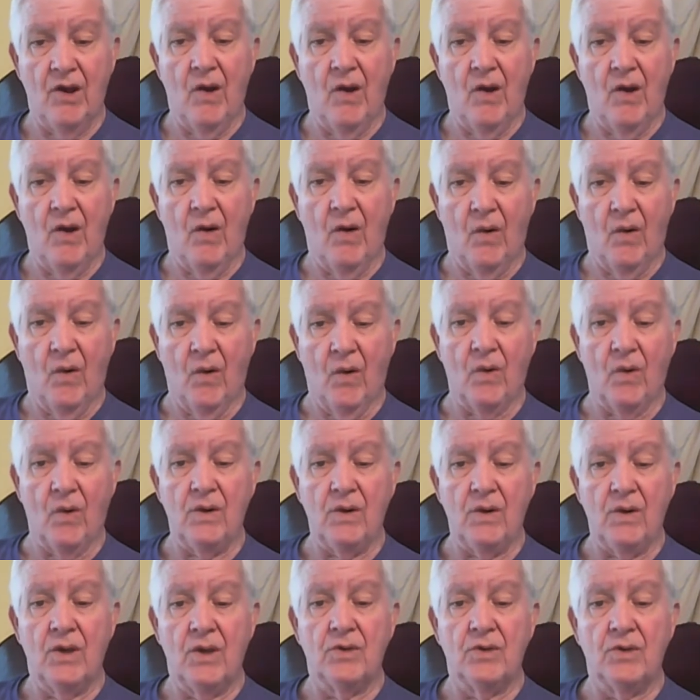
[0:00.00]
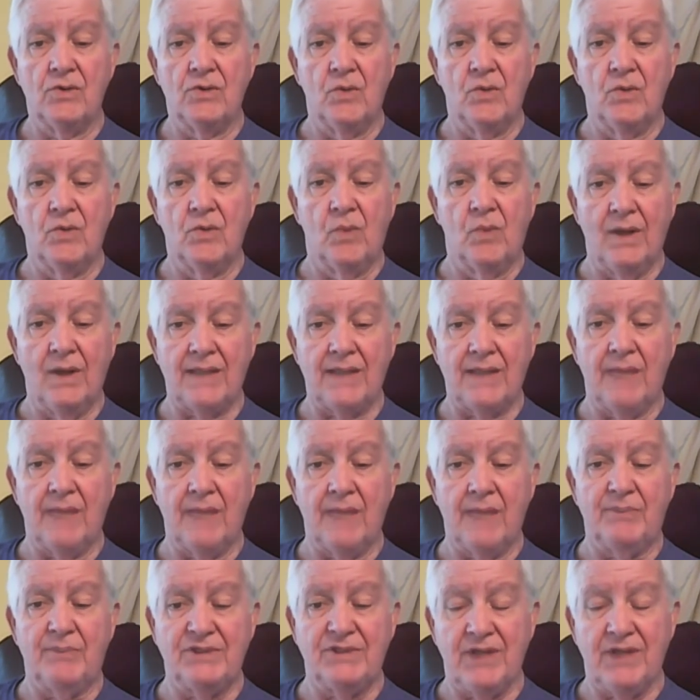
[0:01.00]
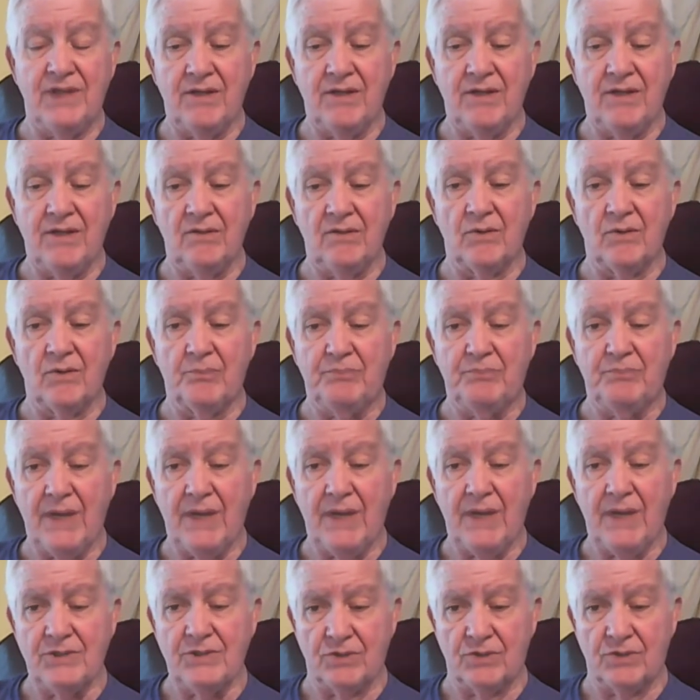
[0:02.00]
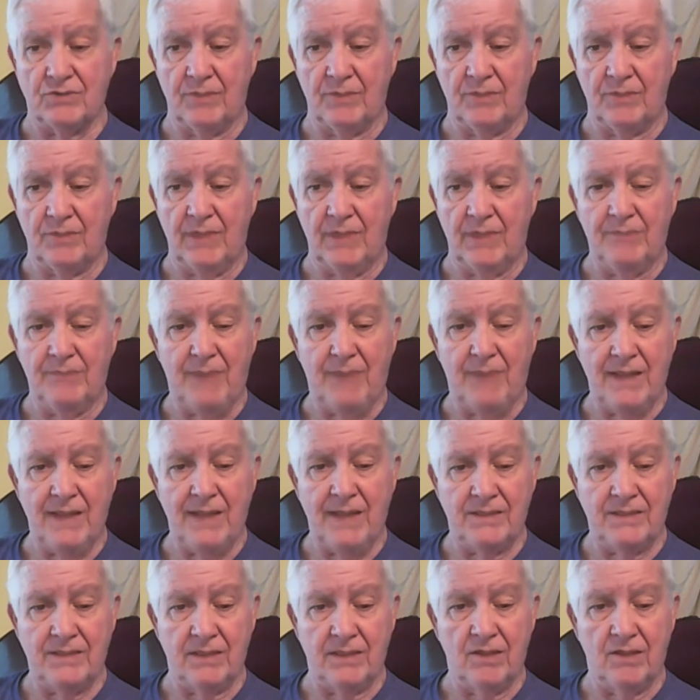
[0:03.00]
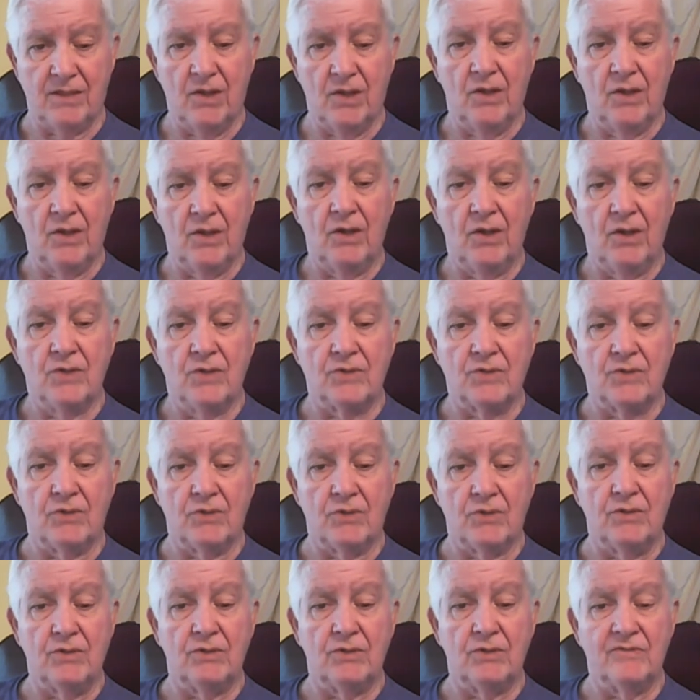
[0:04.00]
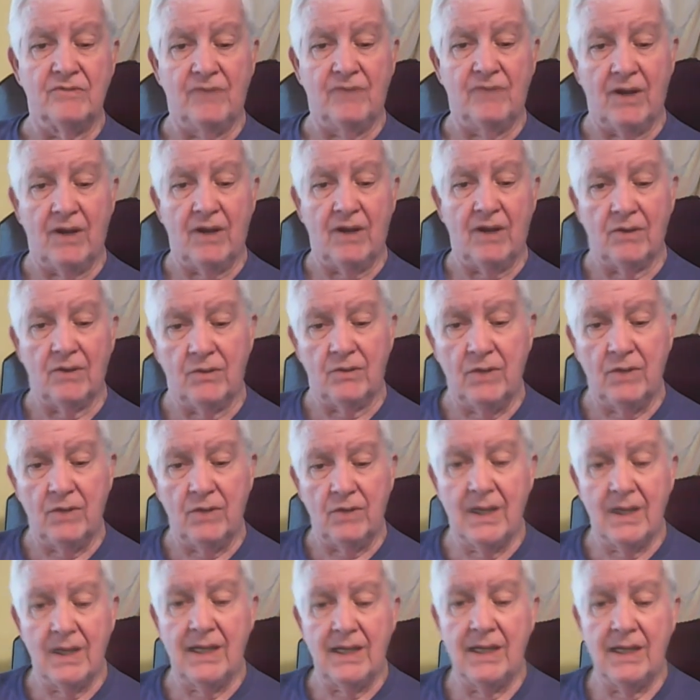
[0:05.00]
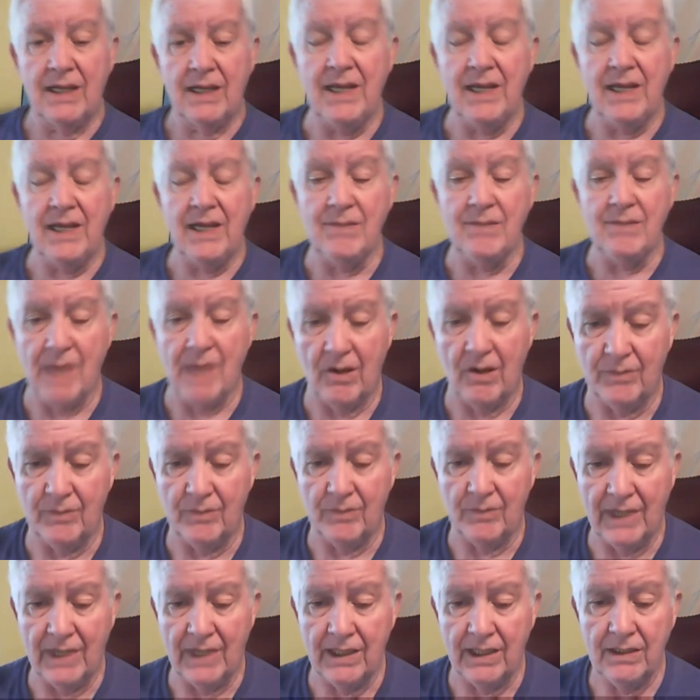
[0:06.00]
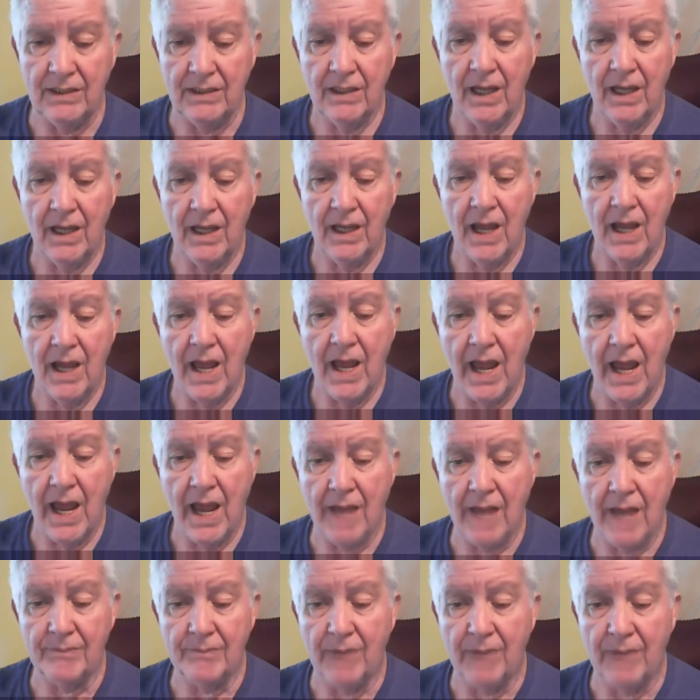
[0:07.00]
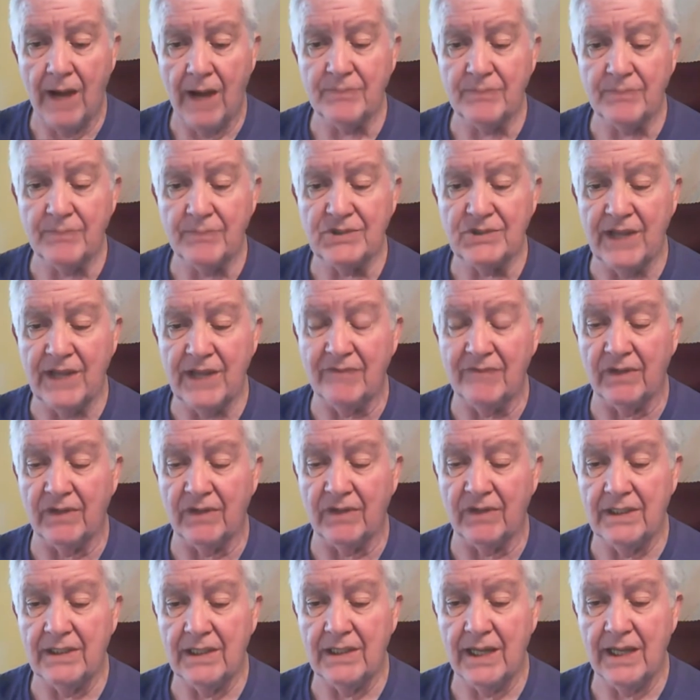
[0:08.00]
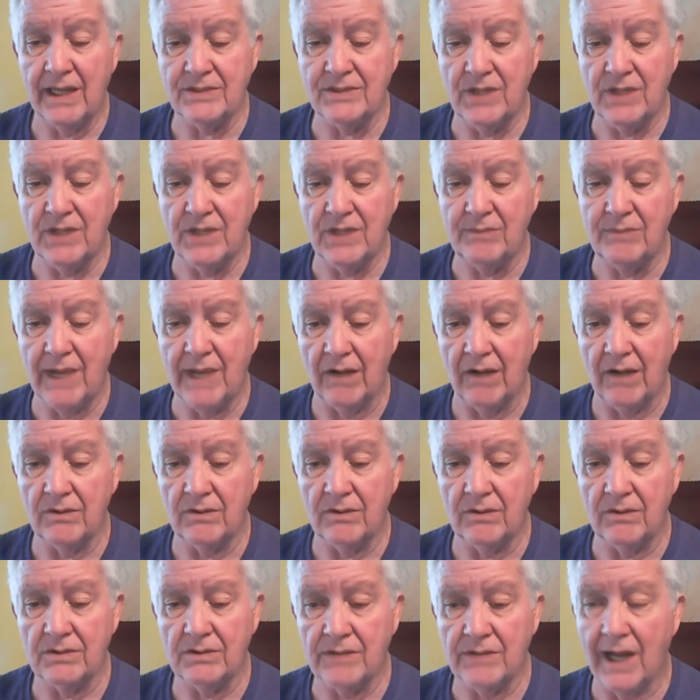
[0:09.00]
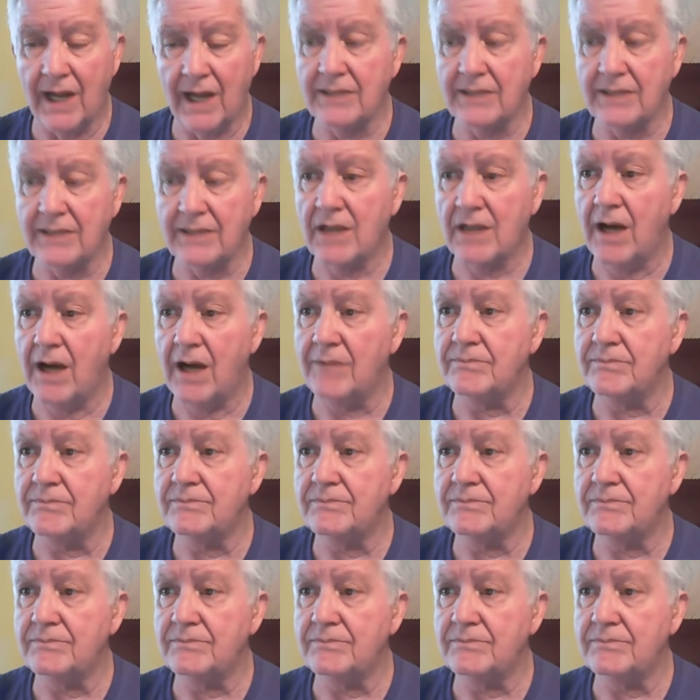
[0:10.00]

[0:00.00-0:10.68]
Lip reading: or you want a particular picture to be painted so you can follow, email me at bobsavory@gmail.com.